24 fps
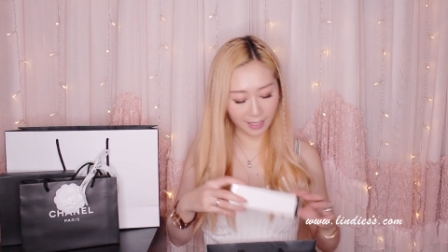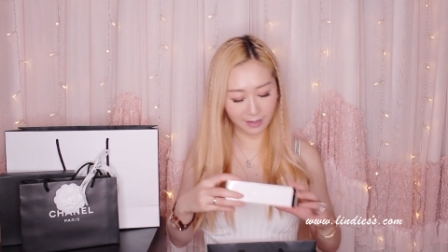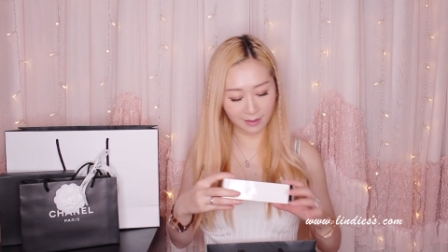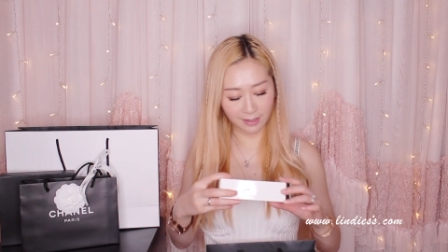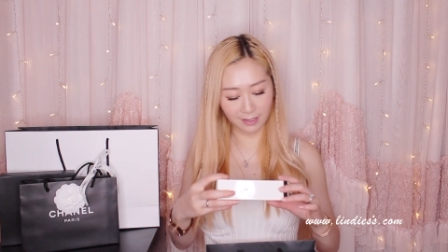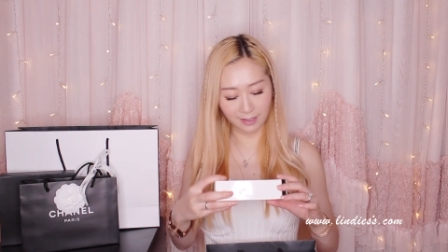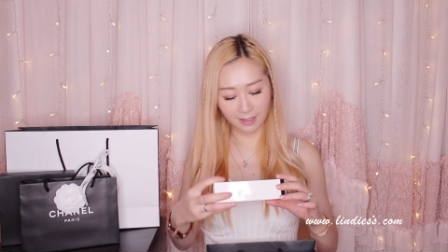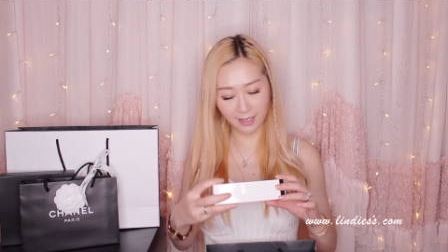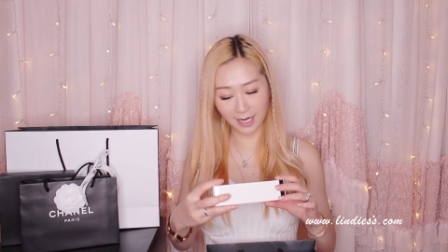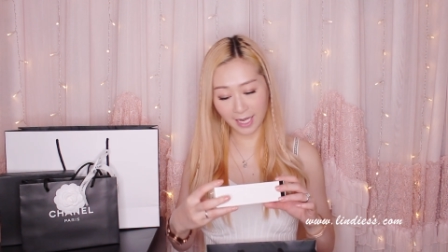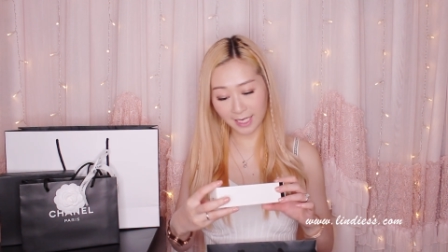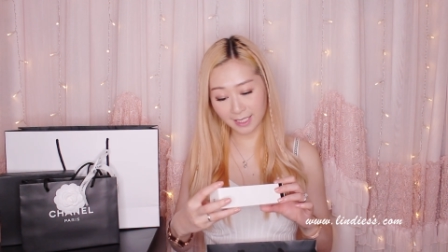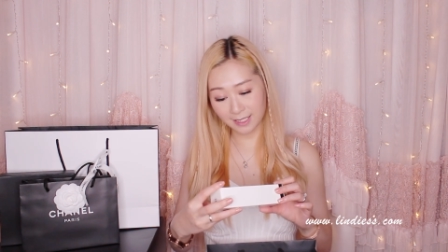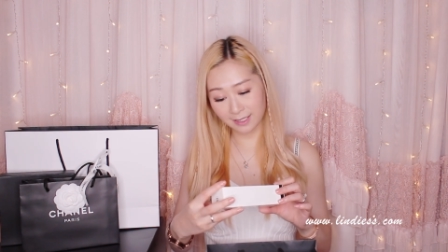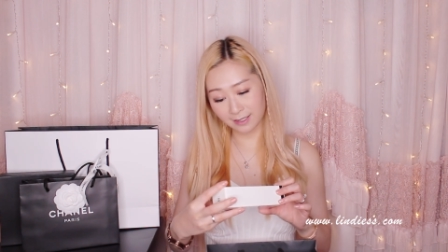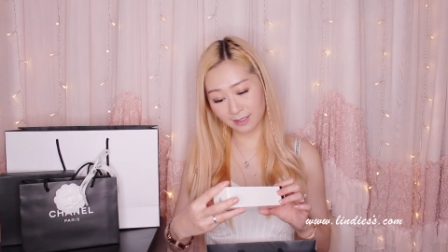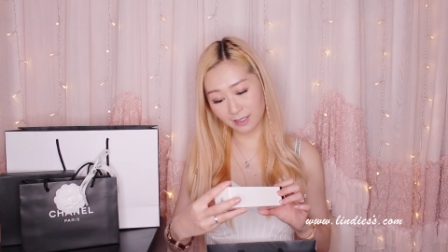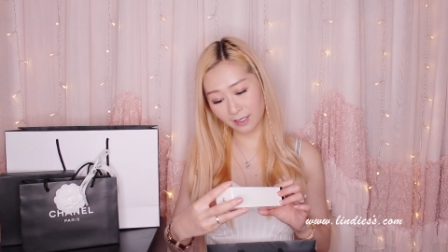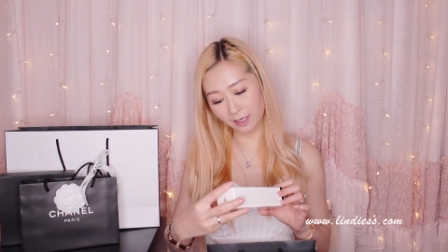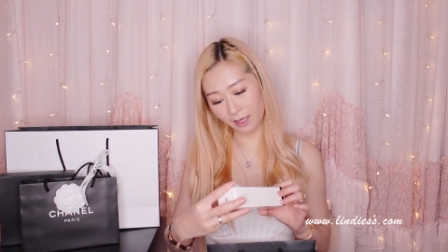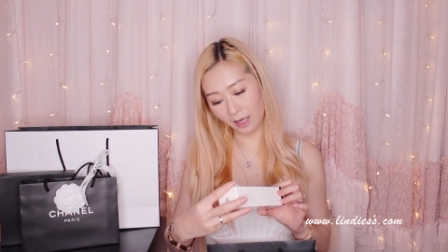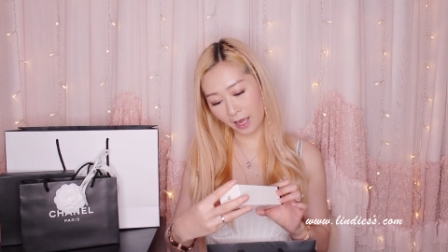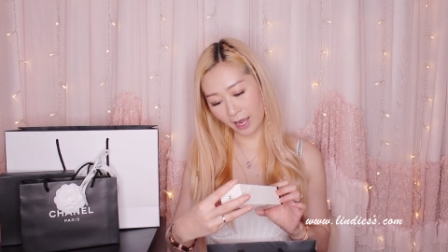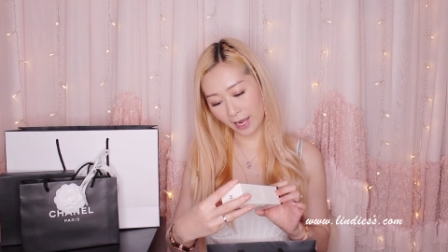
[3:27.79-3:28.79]
and the
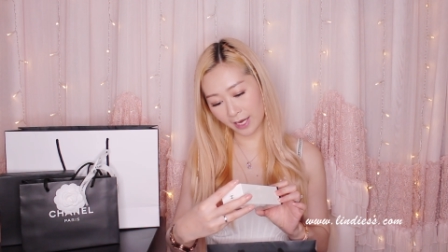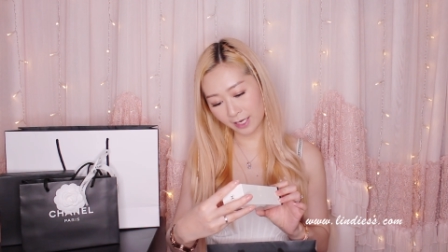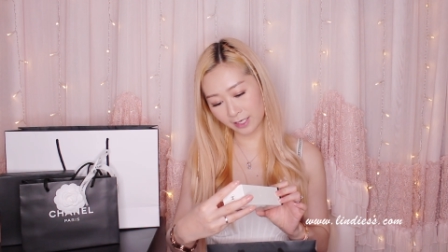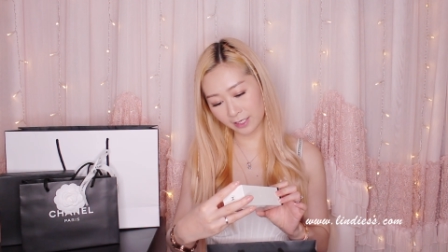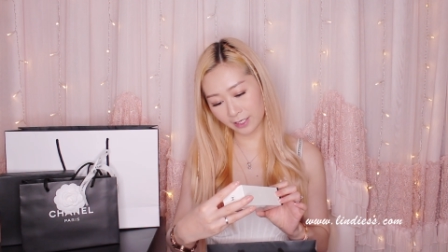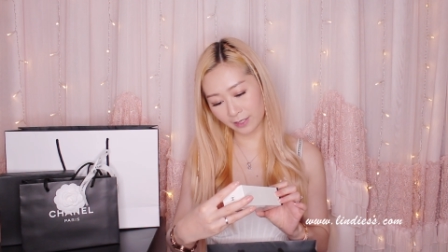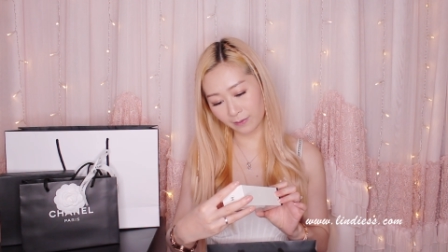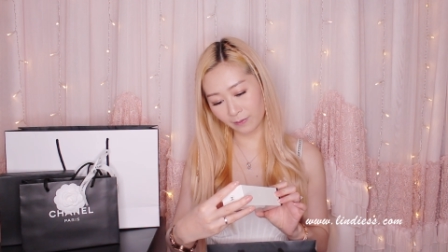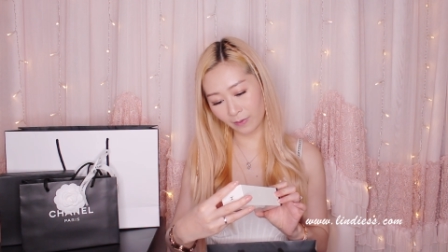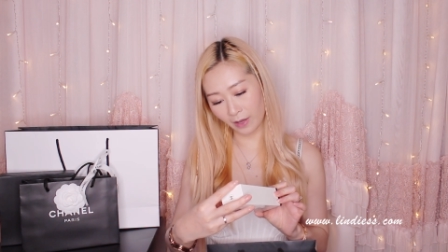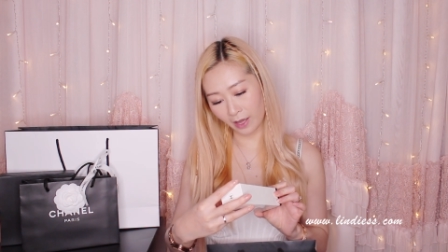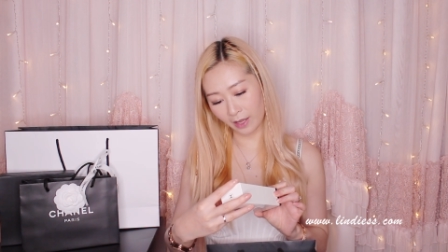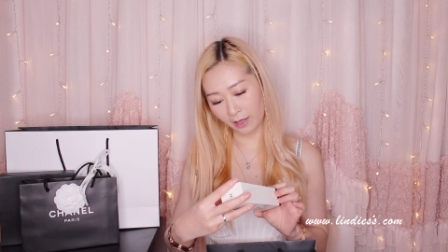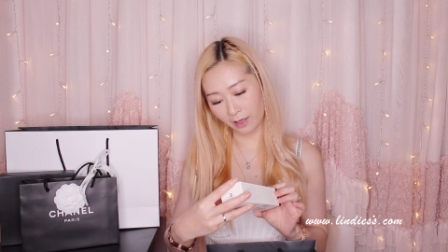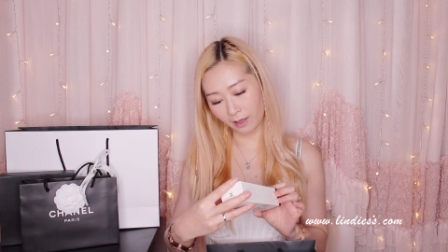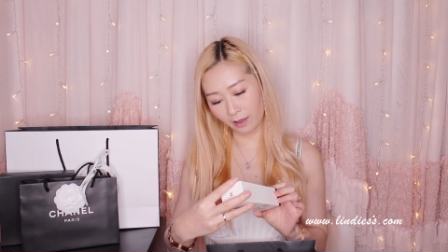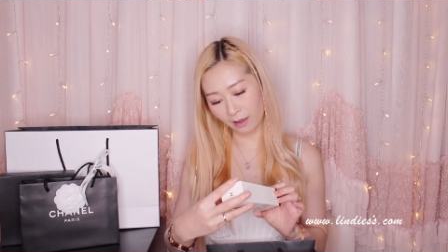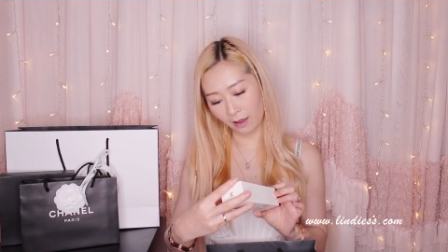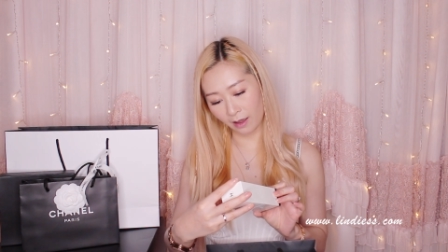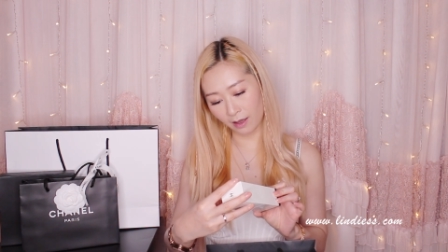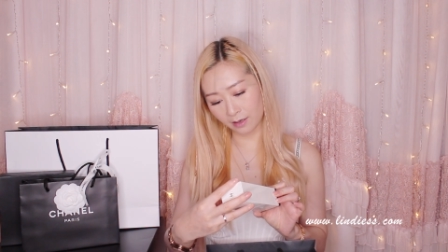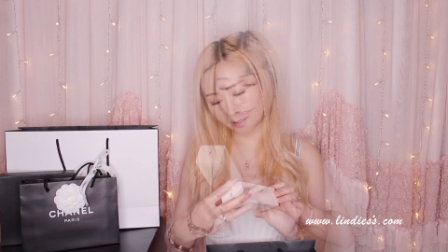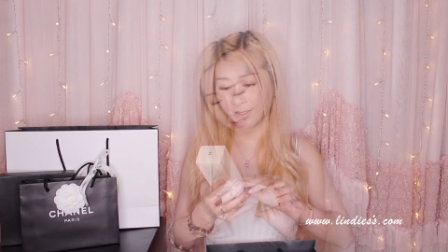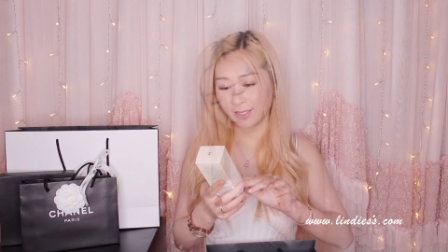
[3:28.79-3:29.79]
next item I
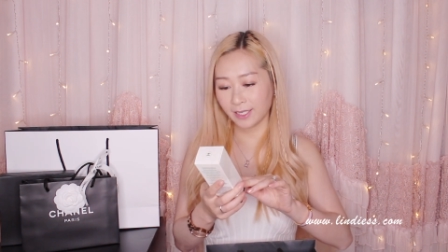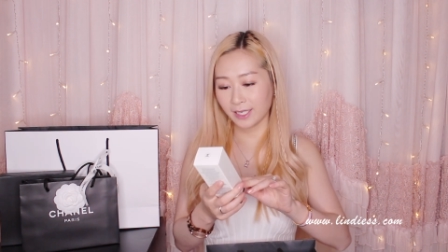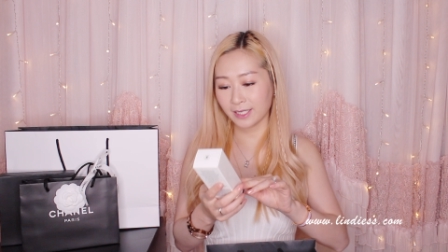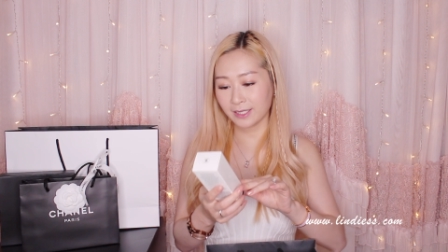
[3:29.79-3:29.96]
got,